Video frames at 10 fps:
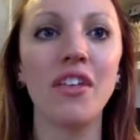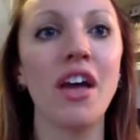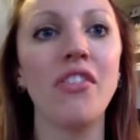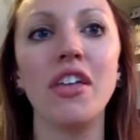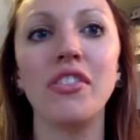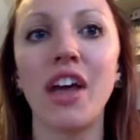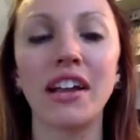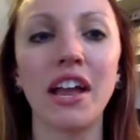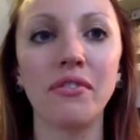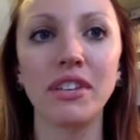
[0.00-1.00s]
And then that
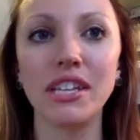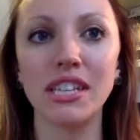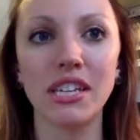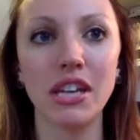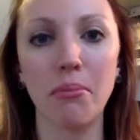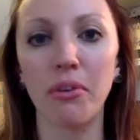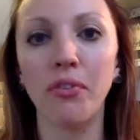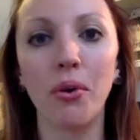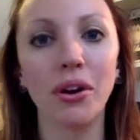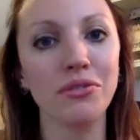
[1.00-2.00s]
kind of leads into number
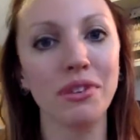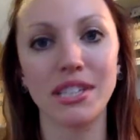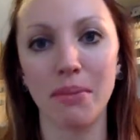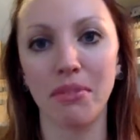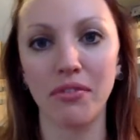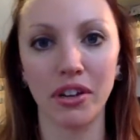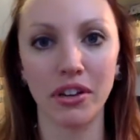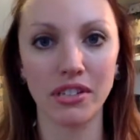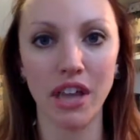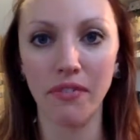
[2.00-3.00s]
4, doing something for
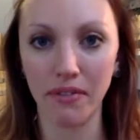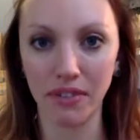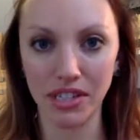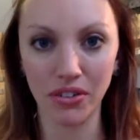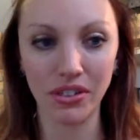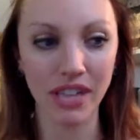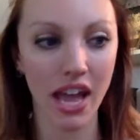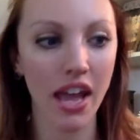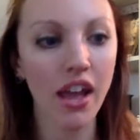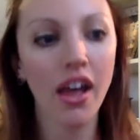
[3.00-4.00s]
yourself every single
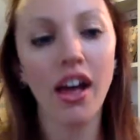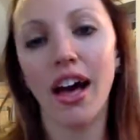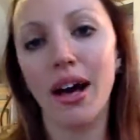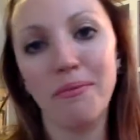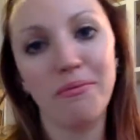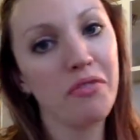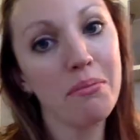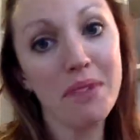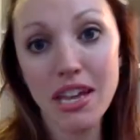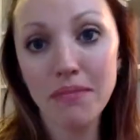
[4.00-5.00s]
day. For
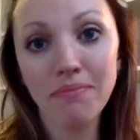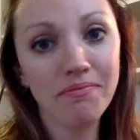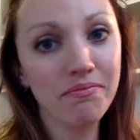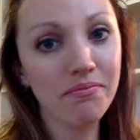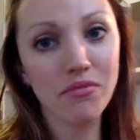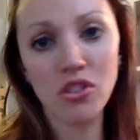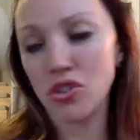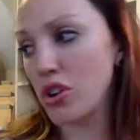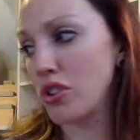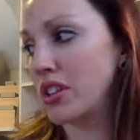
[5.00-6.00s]
me,
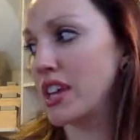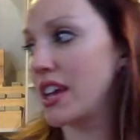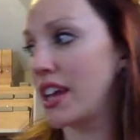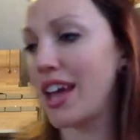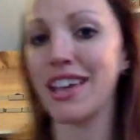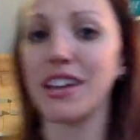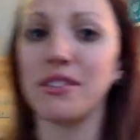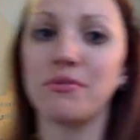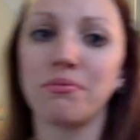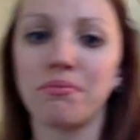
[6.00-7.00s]
journaling
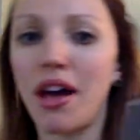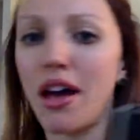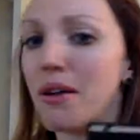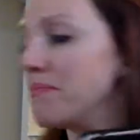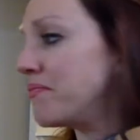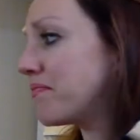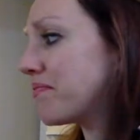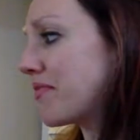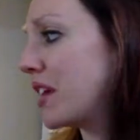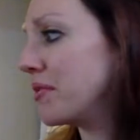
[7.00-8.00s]
and
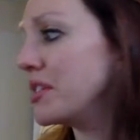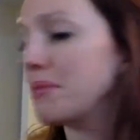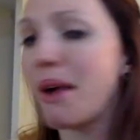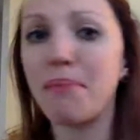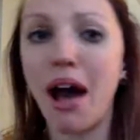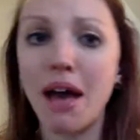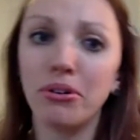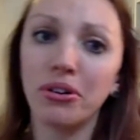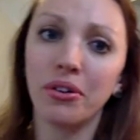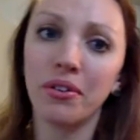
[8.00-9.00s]
reading my
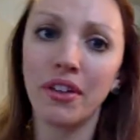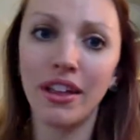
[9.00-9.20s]
Bible